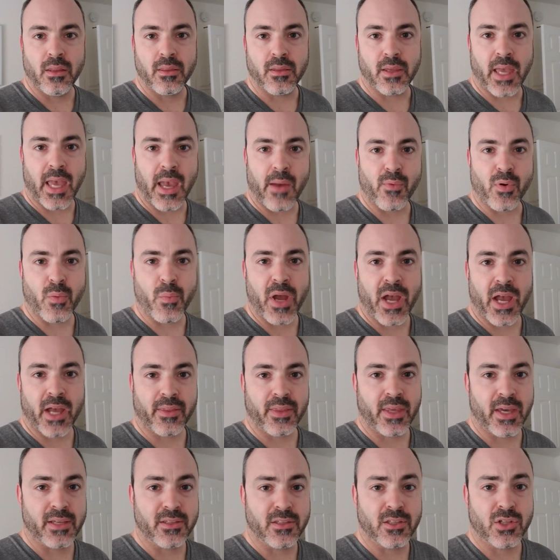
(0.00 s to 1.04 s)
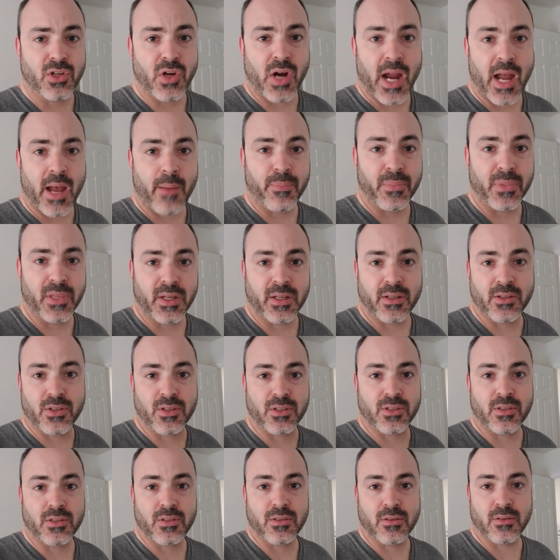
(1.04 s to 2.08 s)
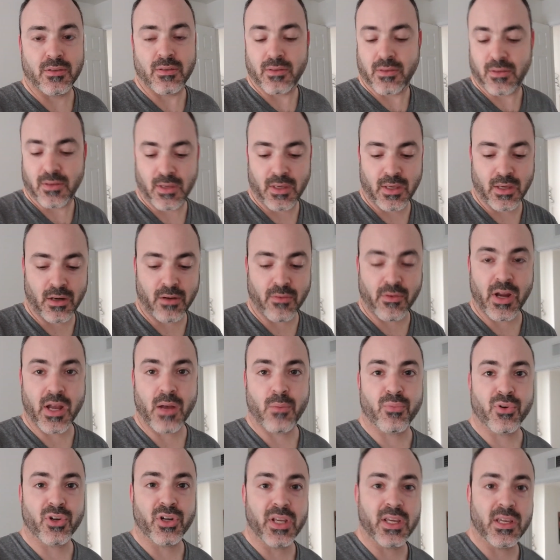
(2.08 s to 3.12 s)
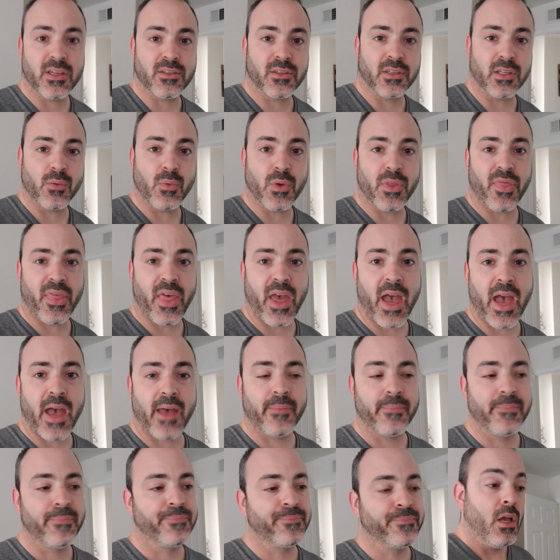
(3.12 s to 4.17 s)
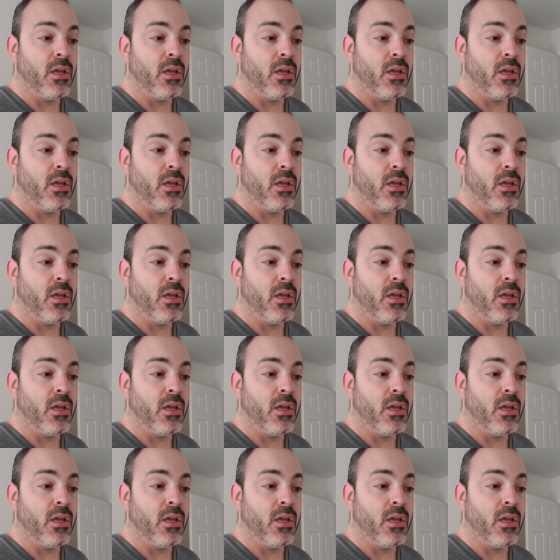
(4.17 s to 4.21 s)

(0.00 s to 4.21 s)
camera bag that has strap, and I can just get around pretty easily with that.